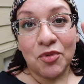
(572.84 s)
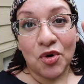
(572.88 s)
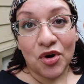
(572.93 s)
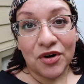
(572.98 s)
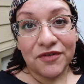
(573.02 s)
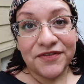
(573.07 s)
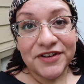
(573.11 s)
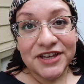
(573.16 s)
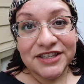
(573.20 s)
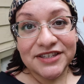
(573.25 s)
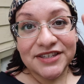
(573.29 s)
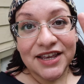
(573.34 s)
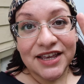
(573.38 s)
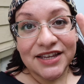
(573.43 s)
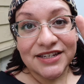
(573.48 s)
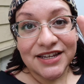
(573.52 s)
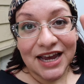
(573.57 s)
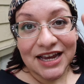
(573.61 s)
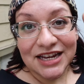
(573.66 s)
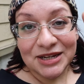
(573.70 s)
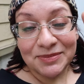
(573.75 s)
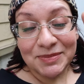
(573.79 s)
amorphous
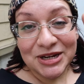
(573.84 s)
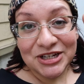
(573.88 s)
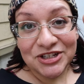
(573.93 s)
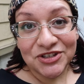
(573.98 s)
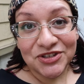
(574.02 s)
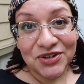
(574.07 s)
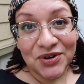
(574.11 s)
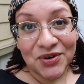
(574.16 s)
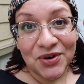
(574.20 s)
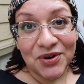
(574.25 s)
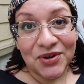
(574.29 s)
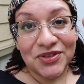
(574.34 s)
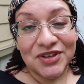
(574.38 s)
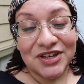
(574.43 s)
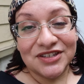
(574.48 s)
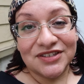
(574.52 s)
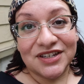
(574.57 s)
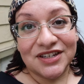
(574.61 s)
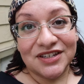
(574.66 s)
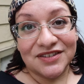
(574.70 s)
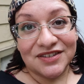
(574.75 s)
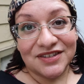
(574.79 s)
diatomaceous earth
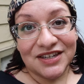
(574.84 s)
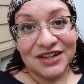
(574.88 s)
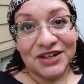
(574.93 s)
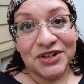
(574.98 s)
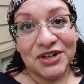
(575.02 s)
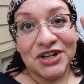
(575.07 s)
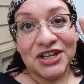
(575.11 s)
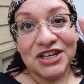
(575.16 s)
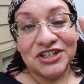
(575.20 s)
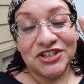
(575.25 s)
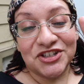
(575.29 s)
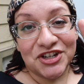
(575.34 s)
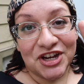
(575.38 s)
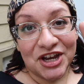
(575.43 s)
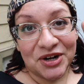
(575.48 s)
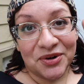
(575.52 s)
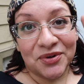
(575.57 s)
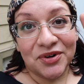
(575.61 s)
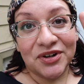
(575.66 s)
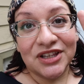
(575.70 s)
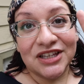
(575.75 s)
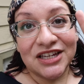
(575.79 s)
is considered
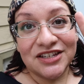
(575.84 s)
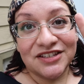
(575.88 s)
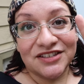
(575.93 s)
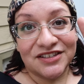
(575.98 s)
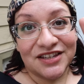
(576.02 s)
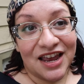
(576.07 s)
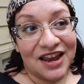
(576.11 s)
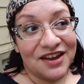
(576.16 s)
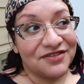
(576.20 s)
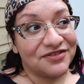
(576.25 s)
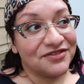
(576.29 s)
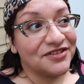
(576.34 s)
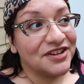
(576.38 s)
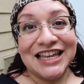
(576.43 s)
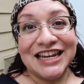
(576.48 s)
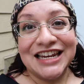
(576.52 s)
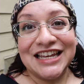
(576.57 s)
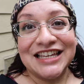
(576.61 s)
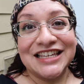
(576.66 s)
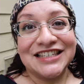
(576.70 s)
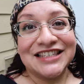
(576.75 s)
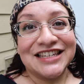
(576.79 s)
generally safe.
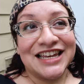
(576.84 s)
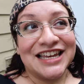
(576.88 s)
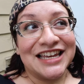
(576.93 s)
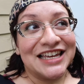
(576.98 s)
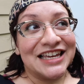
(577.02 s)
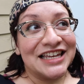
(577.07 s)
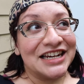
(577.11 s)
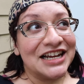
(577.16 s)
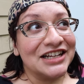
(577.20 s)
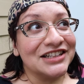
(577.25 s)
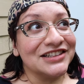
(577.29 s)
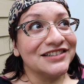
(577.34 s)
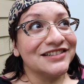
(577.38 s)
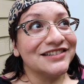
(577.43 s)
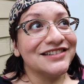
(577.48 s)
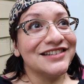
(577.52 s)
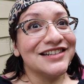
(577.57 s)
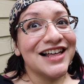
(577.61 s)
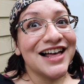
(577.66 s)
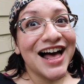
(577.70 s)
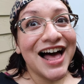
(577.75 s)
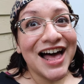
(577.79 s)
It is in a
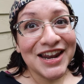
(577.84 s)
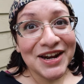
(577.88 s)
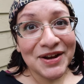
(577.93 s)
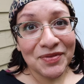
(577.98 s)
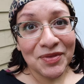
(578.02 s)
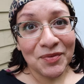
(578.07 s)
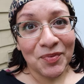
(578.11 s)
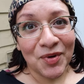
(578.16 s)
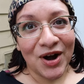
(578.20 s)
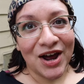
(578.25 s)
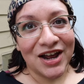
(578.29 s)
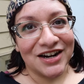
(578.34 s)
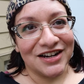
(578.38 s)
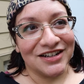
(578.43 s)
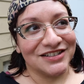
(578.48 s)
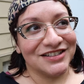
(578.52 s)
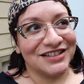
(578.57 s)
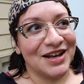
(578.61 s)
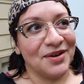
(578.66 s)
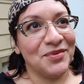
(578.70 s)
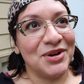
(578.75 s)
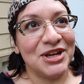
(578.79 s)
lot of the
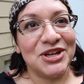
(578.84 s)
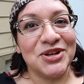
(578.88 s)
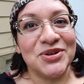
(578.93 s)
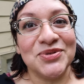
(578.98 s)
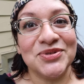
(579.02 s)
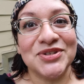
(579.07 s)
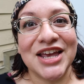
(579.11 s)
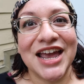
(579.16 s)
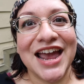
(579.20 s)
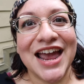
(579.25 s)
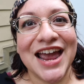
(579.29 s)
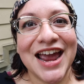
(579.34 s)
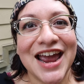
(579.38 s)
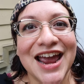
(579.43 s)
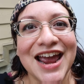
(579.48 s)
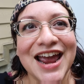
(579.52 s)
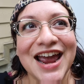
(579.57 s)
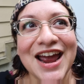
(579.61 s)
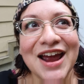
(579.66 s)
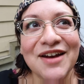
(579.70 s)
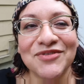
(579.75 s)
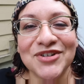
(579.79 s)
products that we use
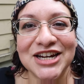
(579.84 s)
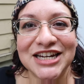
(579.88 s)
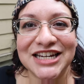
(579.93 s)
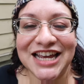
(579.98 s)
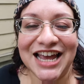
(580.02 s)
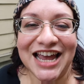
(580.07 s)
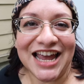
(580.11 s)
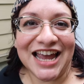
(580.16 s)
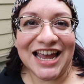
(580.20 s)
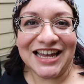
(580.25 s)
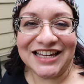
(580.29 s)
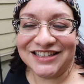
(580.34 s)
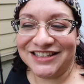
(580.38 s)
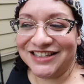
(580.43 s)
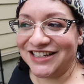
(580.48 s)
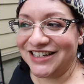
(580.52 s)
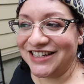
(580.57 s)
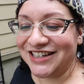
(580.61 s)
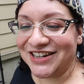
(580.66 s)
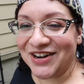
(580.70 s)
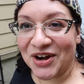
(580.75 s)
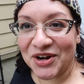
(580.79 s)
every day. It's
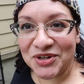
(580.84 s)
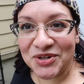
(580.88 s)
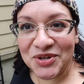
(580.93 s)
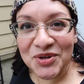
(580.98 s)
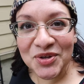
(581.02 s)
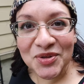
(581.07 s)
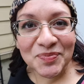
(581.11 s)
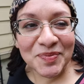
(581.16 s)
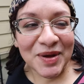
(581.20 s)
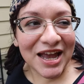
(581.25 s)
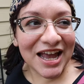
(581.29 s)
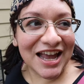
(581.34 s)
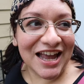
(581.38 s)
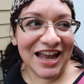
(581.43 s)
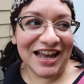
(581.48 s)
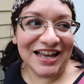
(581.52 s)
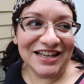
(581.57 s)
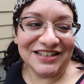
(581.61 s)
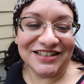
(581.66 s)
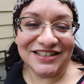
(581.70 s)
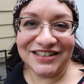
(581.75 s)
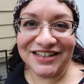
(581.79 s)
in our
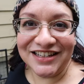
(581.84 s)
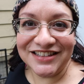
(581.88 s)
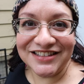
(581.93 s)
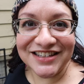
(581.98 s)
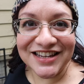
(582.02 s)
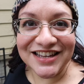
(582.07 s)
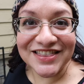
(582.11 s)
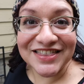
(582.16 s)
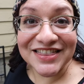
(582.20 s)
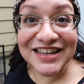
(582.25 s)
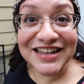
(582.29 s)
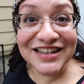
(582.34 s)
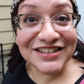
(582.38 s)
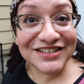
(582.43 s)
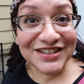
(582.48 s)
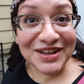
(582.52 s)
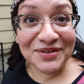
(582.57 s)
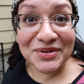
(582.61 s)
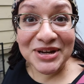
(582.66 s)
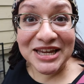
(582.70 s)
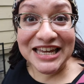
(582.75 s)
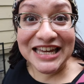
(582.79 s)
toothpaste. It's in things
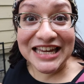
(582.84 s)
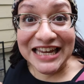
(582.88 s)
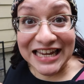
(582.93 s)
that we